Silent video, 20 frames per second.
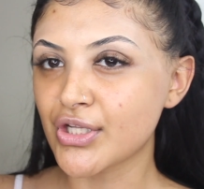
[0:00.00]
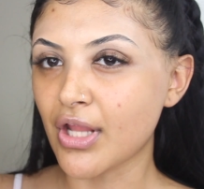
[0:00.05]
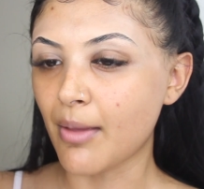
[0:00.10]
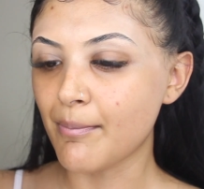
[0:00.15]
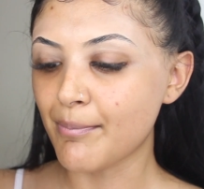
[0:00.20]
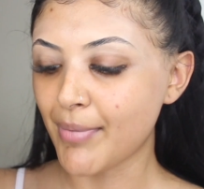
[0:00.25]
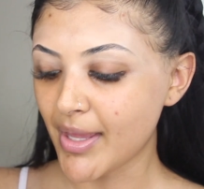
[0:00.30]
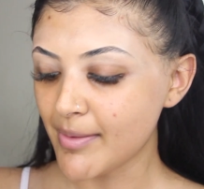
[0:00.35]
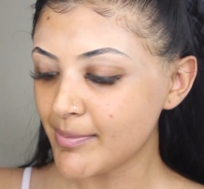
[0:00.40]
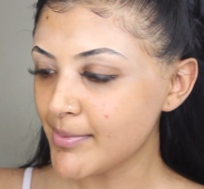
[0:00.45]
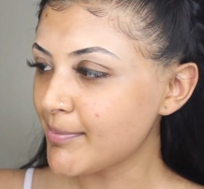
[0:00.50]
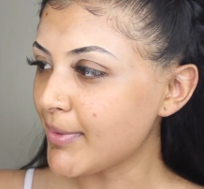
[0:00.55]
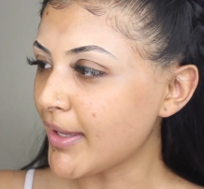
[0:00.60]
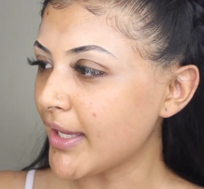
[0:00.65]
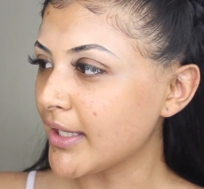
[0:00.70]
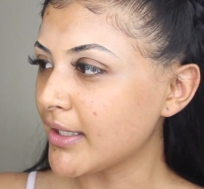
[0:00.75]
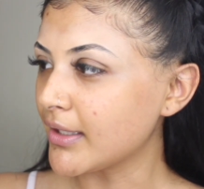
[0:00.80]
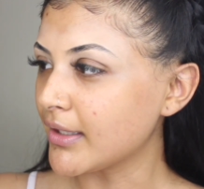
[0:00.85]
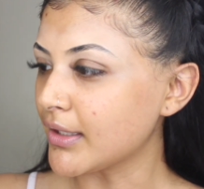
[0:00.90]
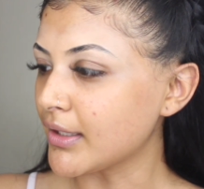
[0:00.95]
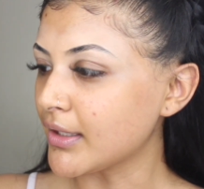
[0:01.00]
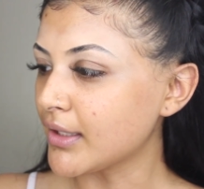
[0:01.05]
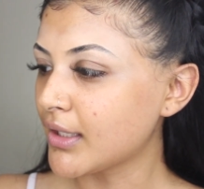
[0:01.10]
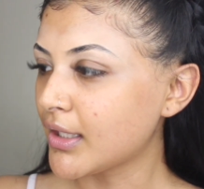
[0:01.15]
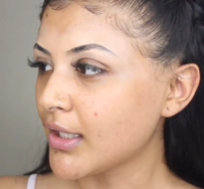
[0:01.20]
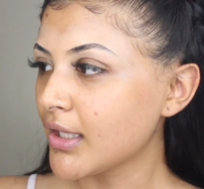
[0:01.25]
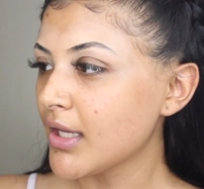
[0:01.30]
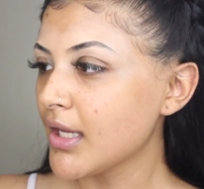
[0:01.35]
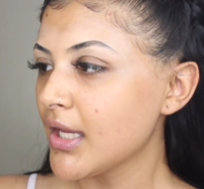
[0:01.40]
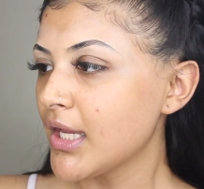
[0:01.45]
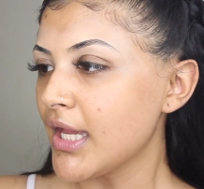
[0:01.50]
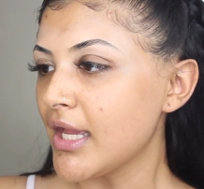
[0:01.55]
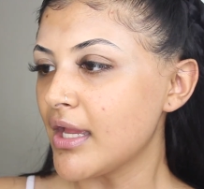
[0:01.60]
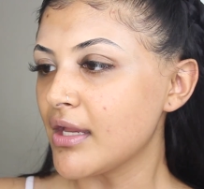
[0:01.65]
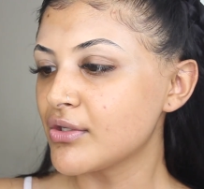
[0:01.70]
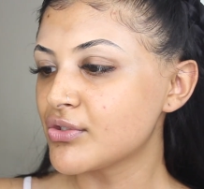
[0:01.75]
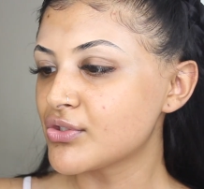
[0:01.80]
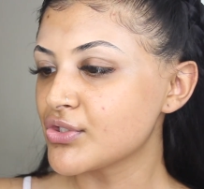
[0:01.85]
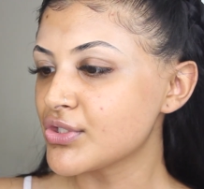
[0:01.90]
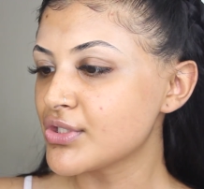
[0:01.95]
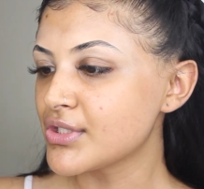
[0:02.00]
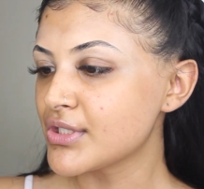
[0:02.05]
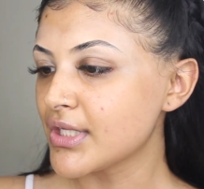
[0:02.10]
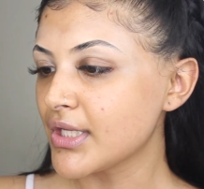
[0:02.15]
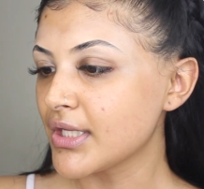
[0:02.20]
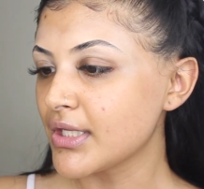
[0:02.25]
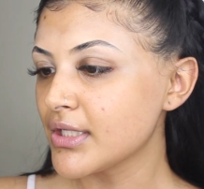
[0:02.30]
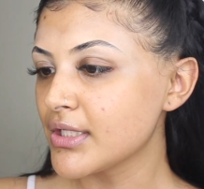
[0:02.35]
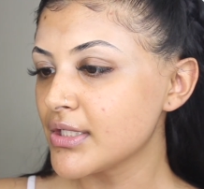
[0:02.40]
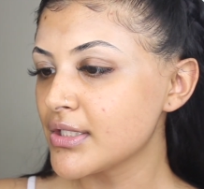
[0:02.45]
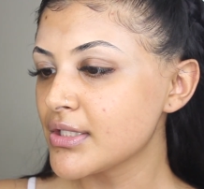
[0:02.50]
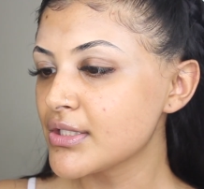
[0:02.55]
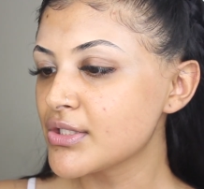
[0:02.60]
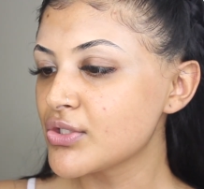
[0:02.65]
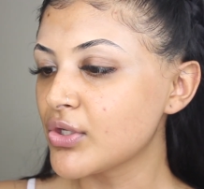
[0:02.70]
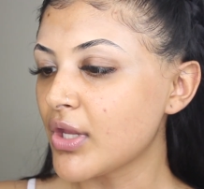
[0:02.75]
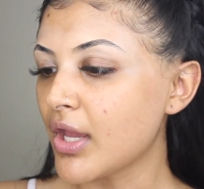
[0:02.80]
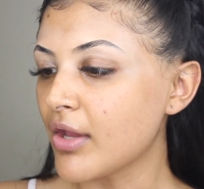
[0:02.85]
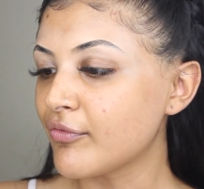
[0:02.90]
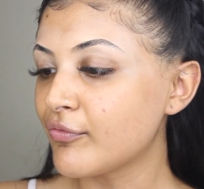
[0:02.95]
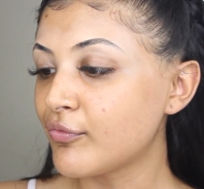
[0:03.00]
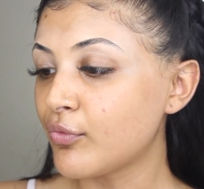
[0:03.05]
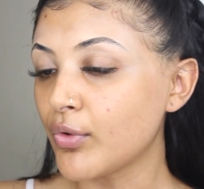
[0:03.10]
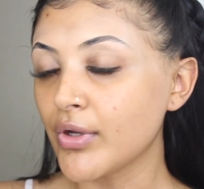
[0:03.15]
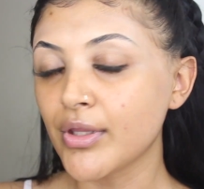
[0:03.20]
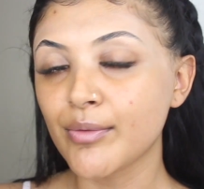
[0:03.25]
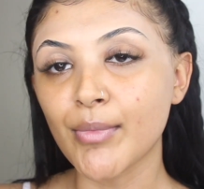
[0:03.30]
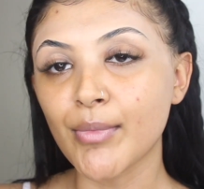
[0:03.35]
like baby pink. It just is, you get 40